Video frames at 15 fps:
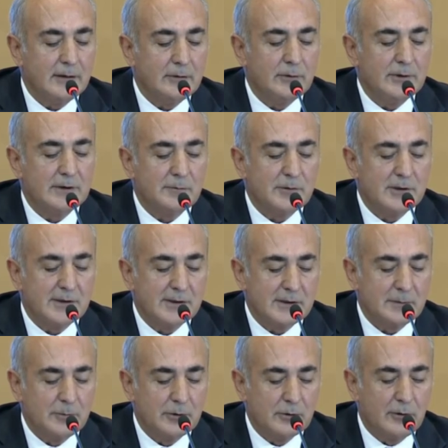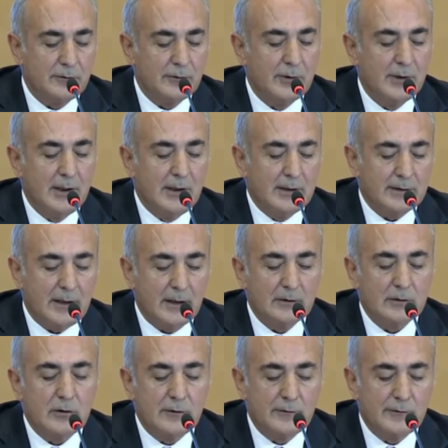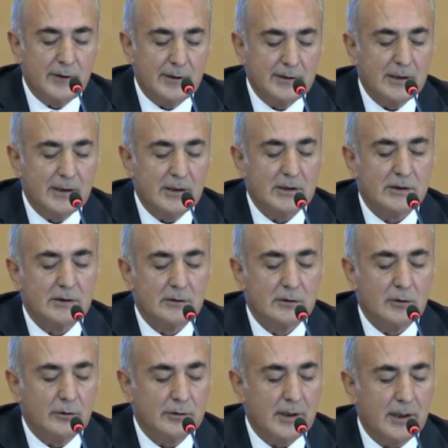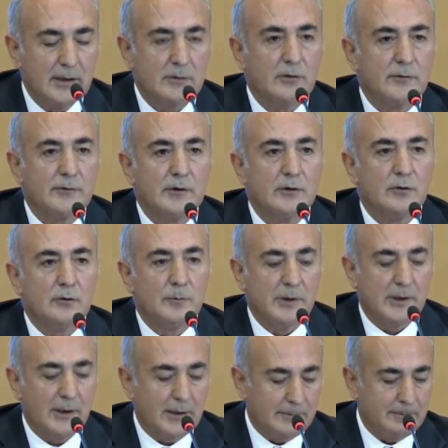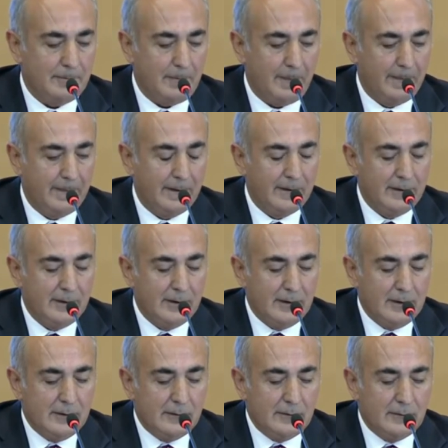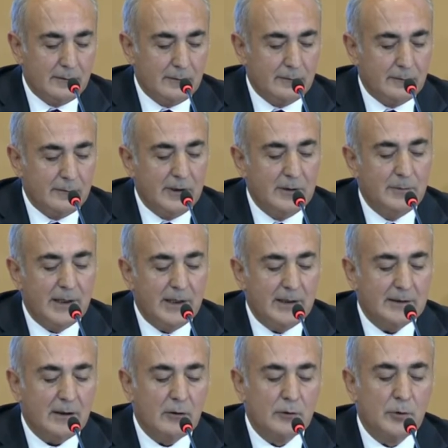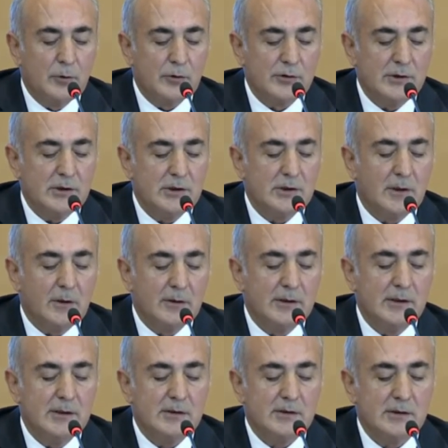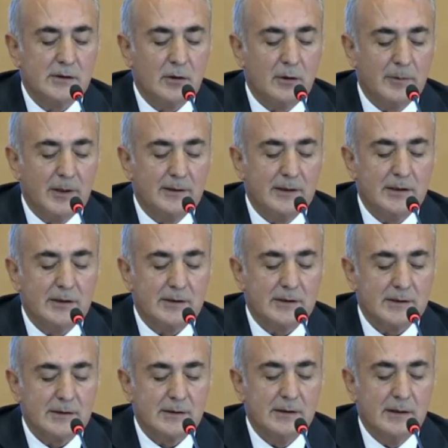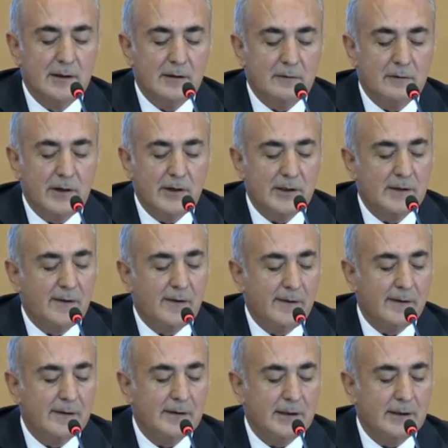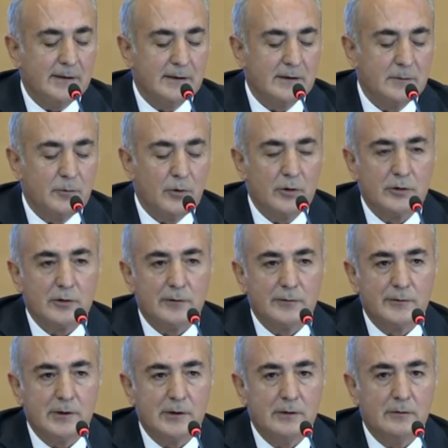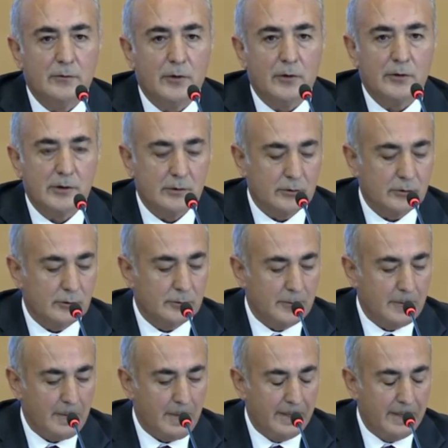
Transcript: line with the principle of non-confrontational conduct of the UPR. We made our position on these recommendations very clear in the report of the working group.